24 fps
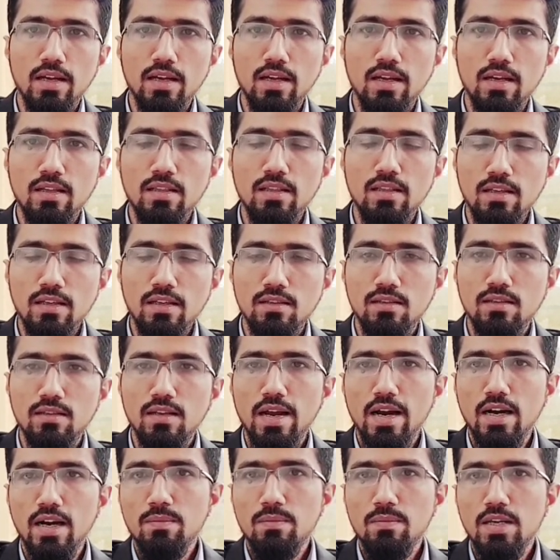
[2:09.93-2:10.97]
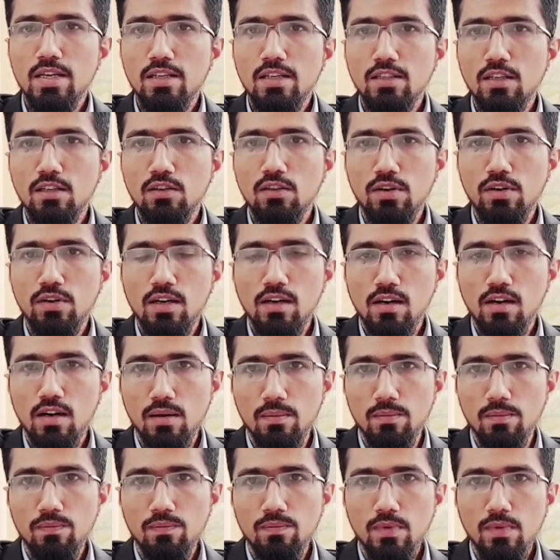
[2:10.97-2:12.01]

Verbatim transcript: In this ADAM EC3 club,